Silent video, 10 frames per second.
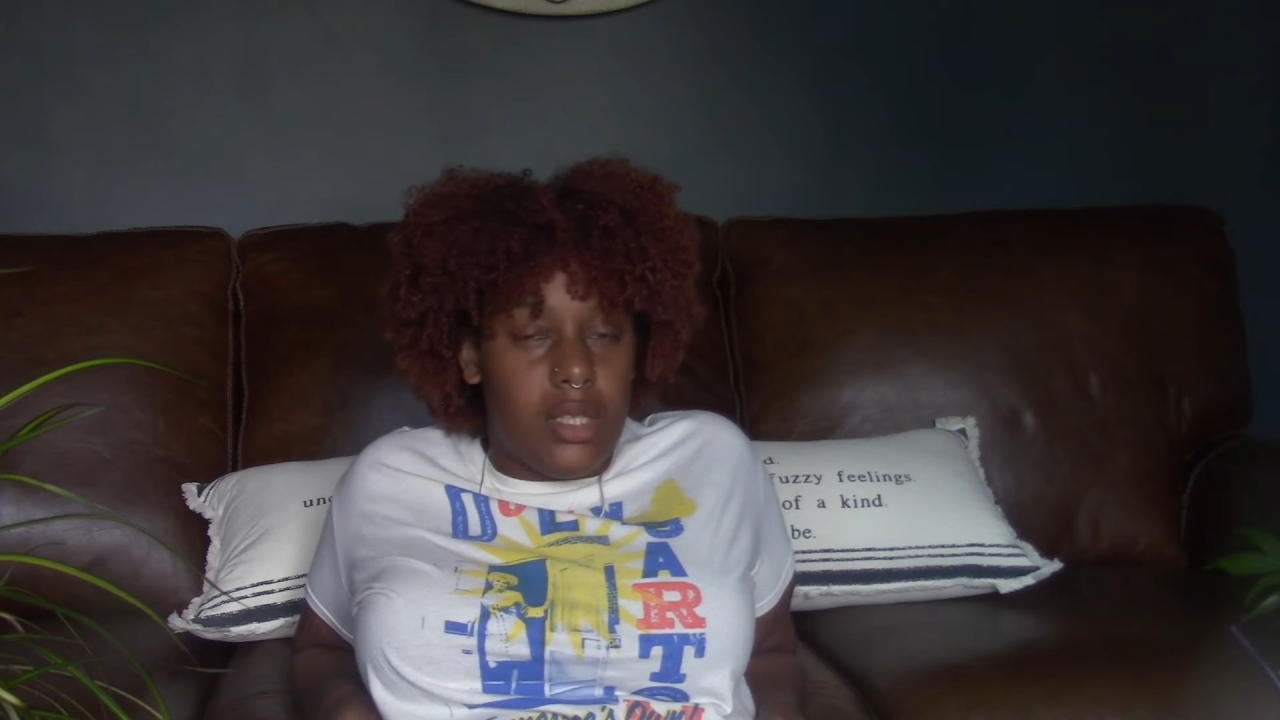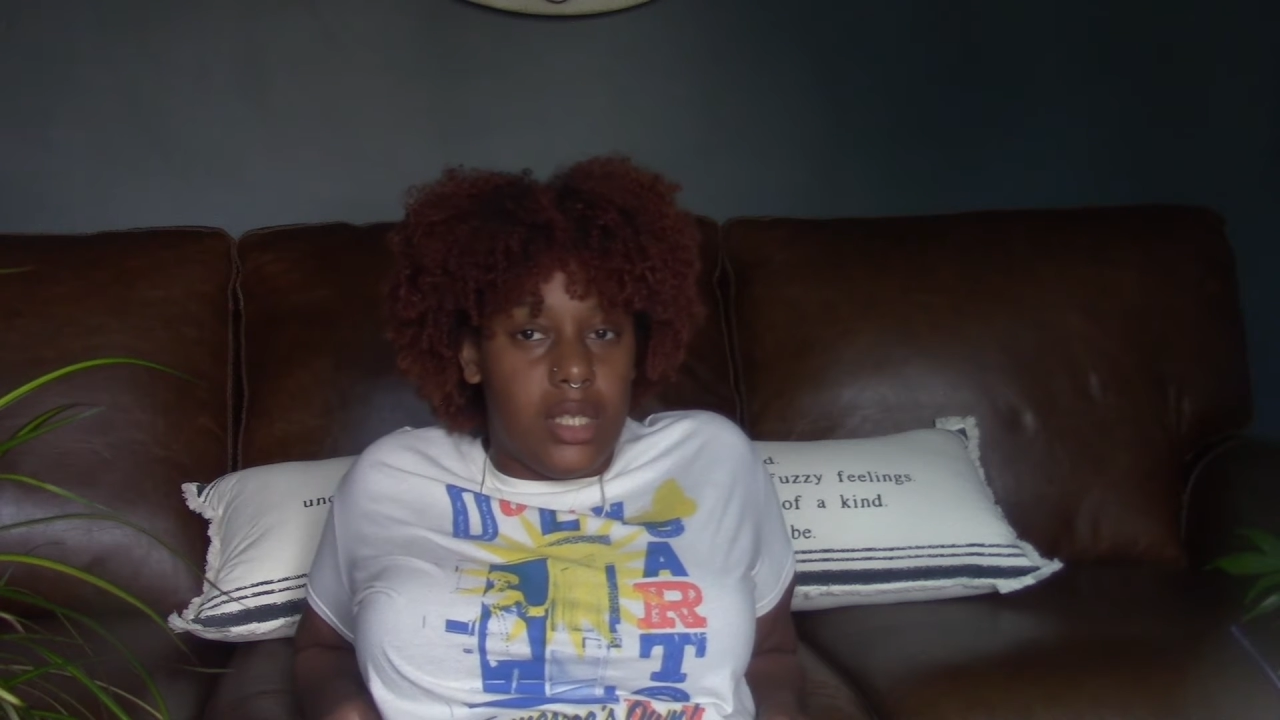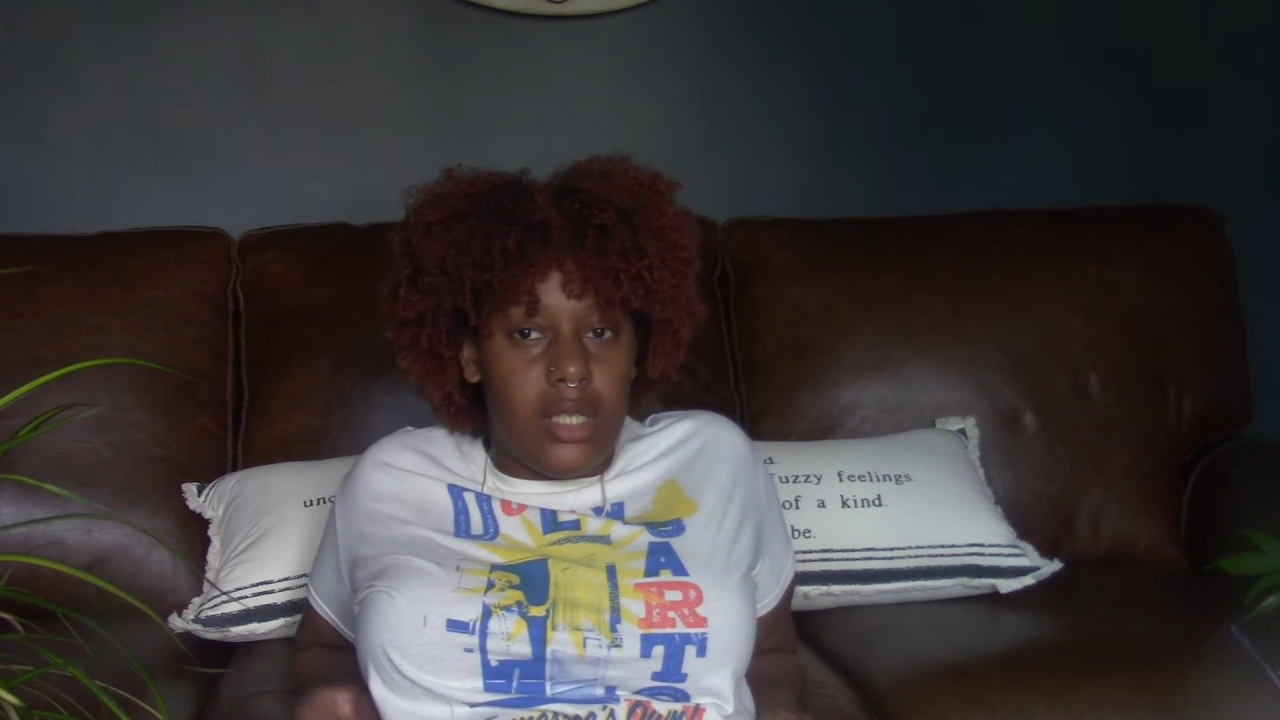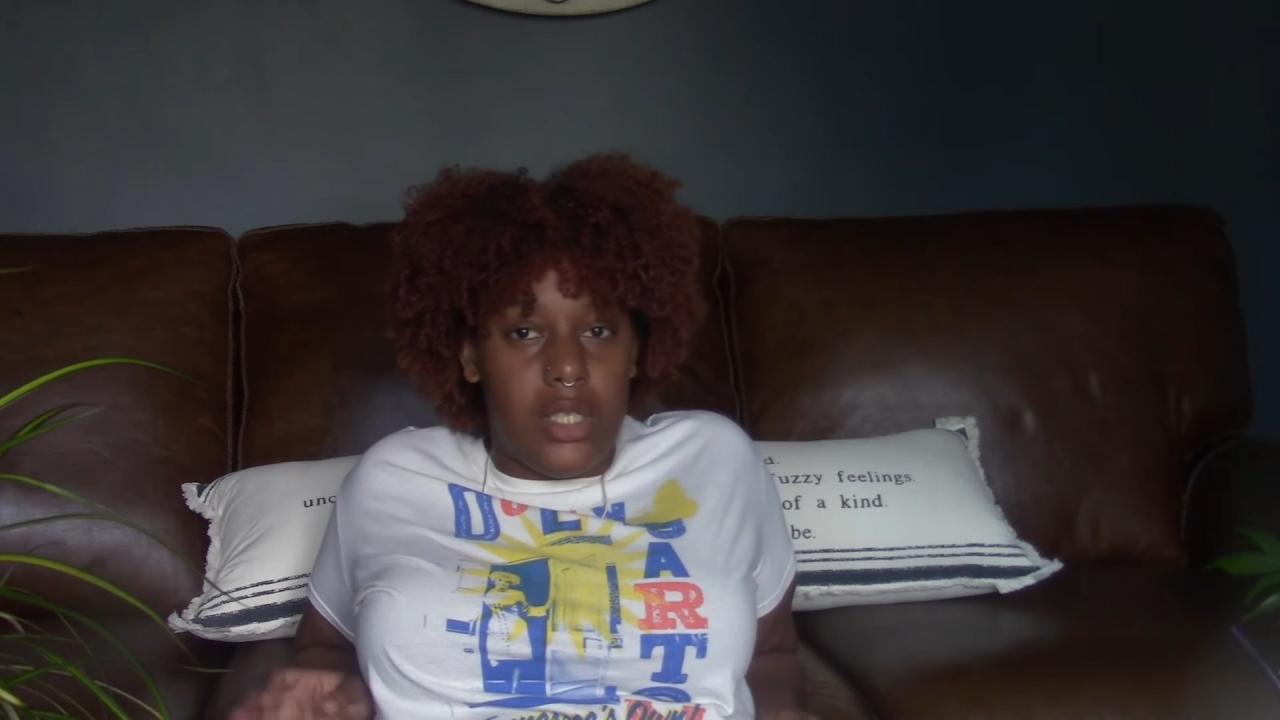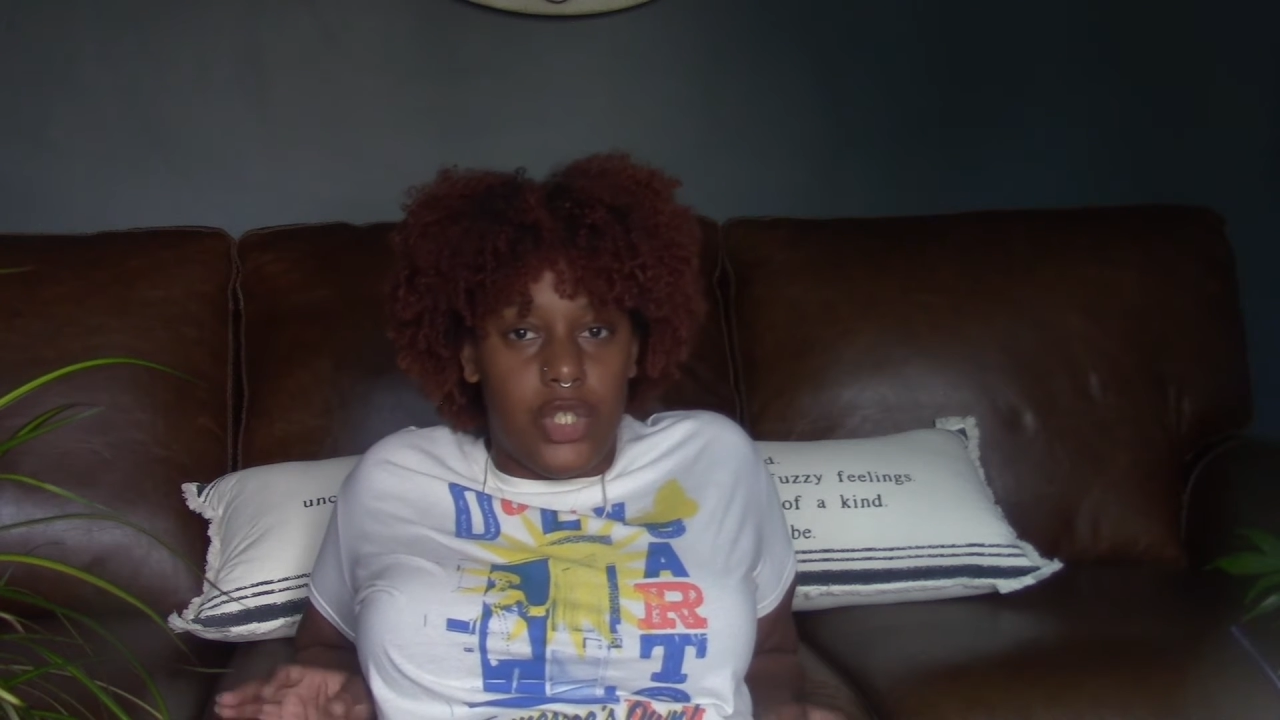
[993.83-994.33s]

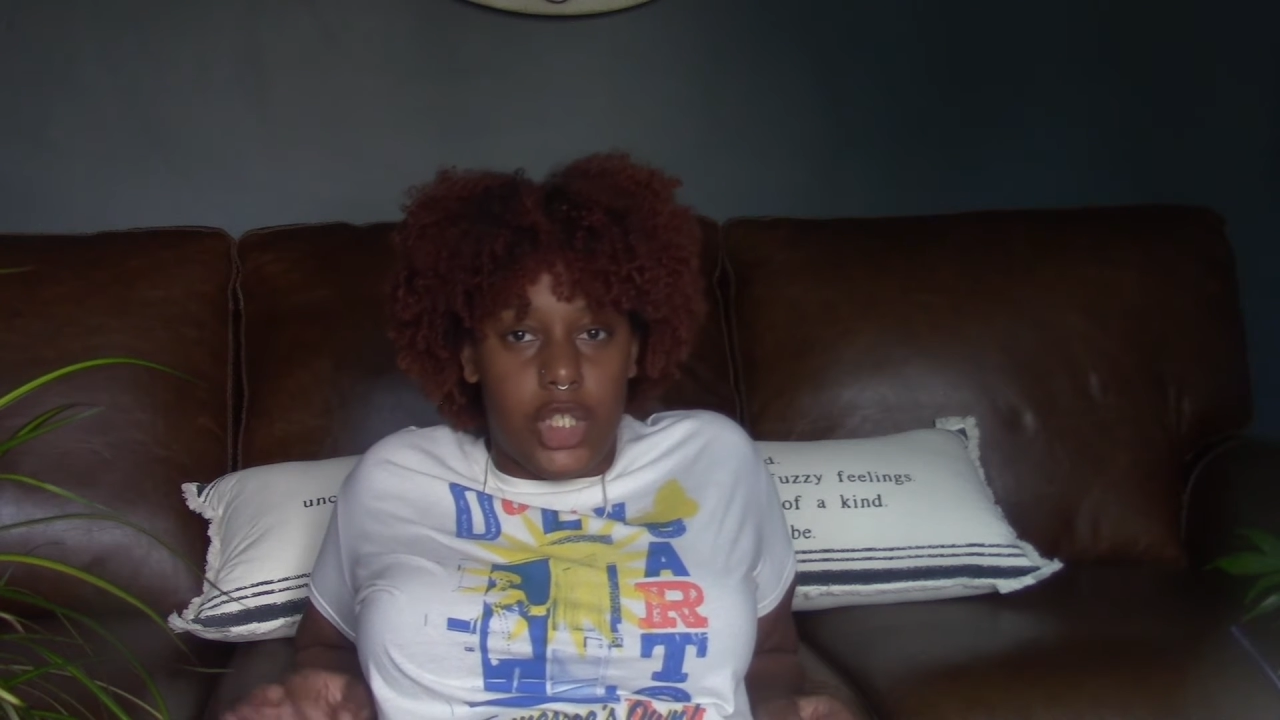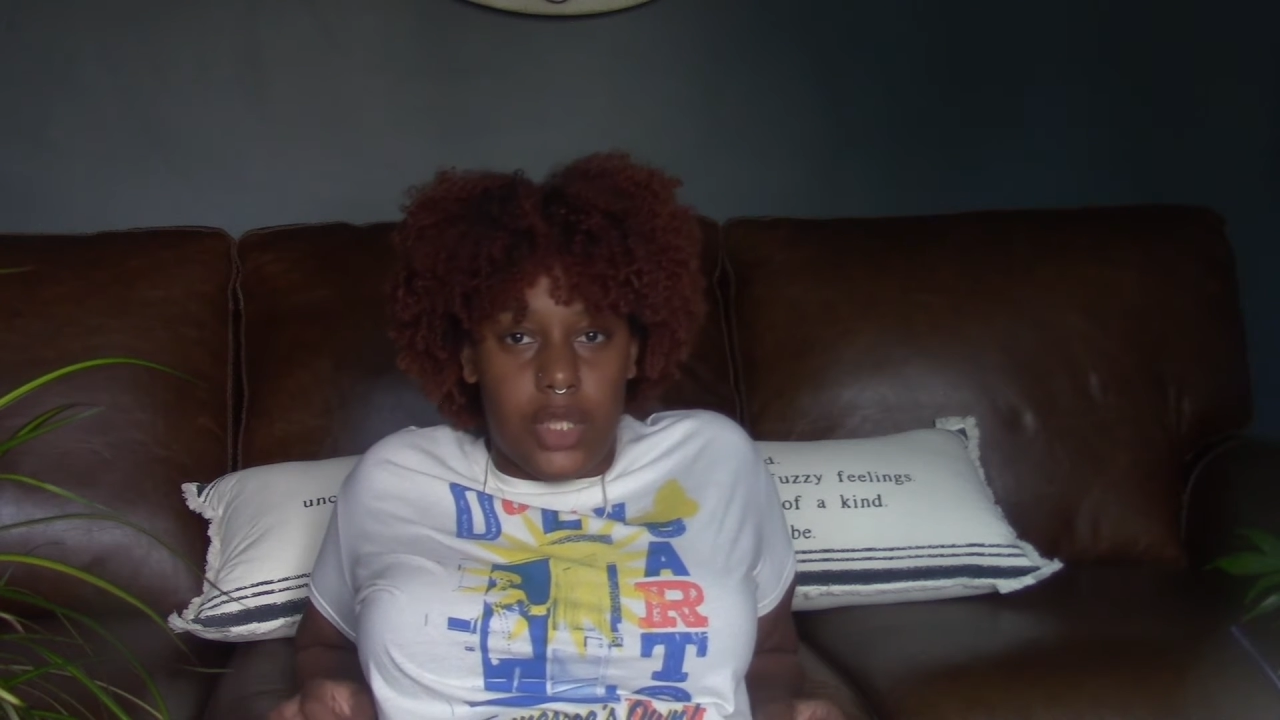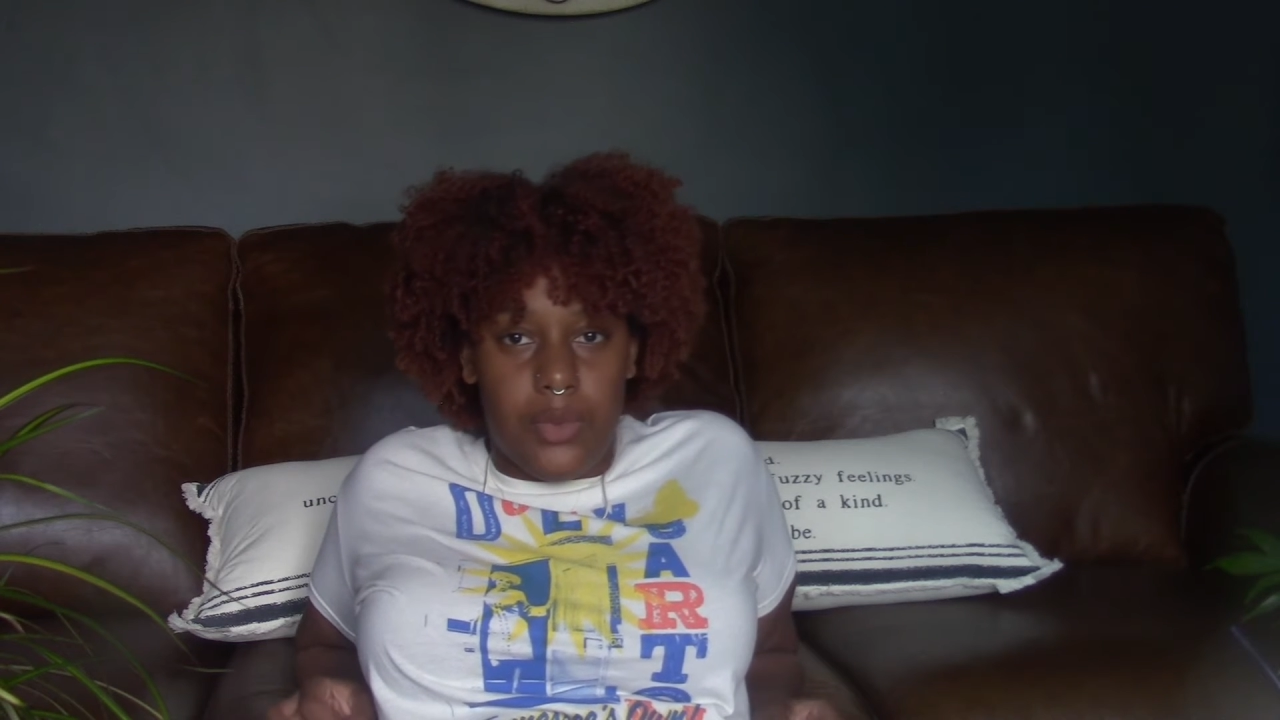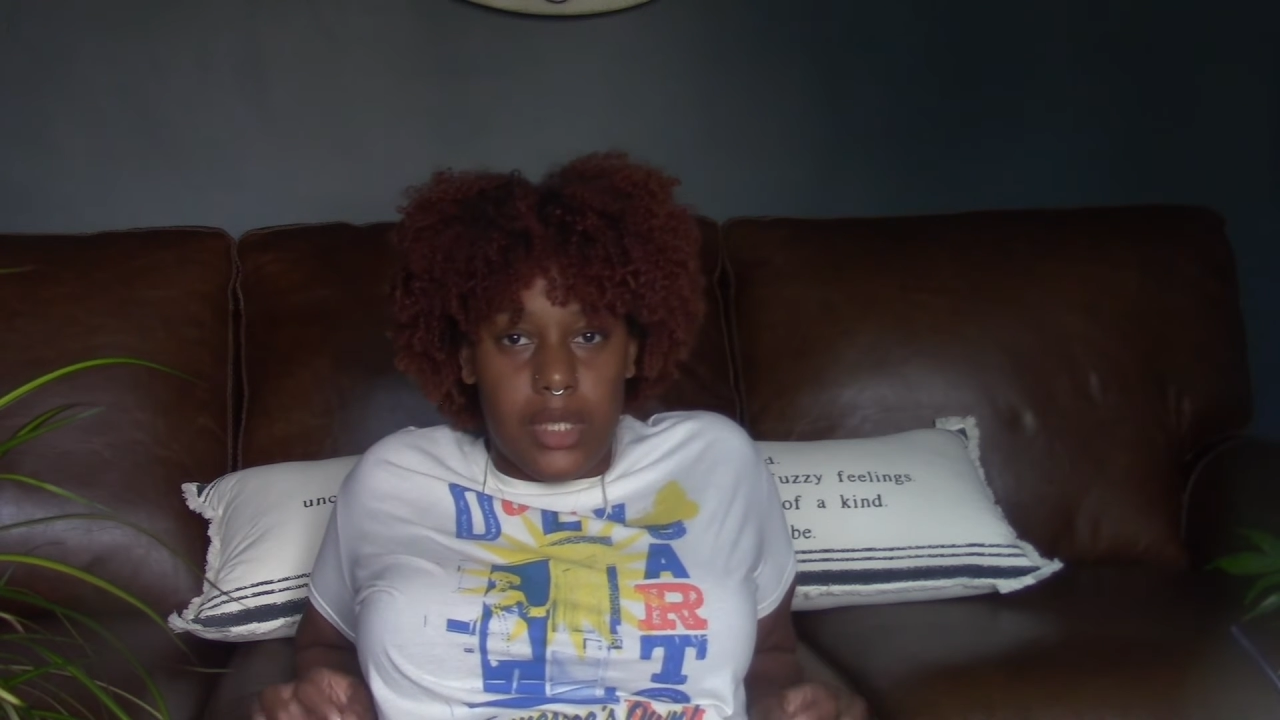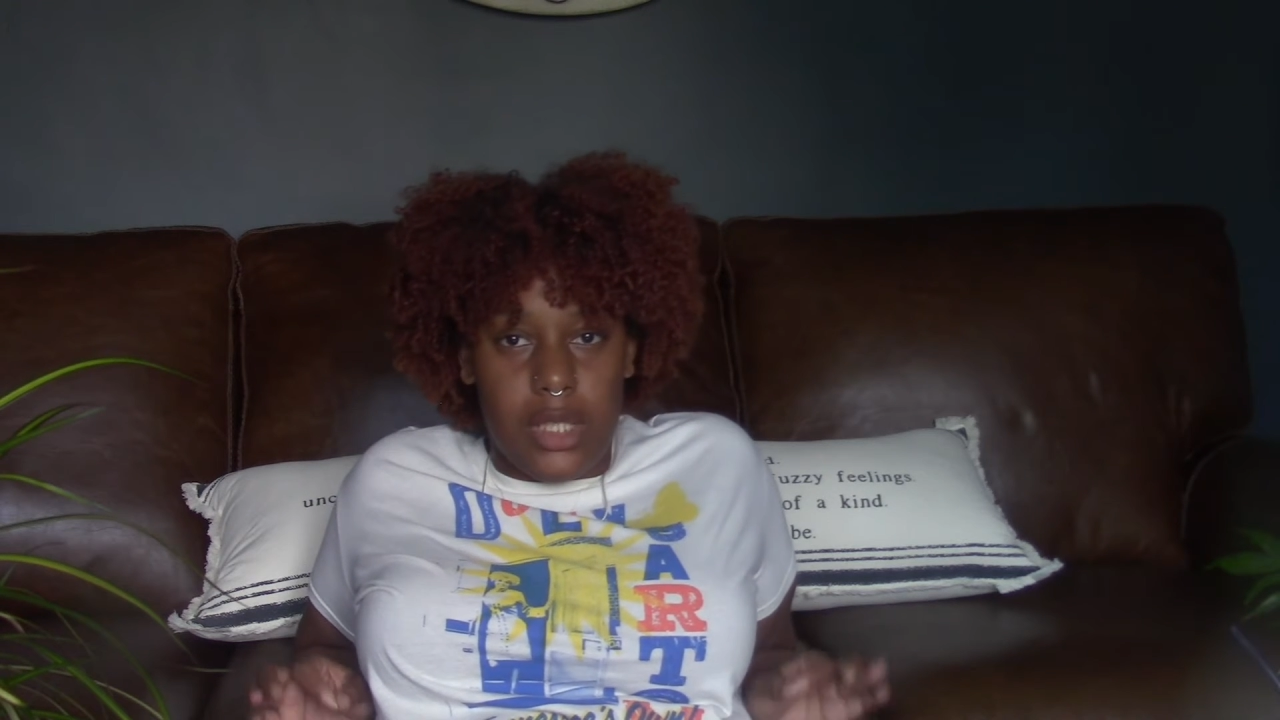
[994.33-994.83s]
because it's just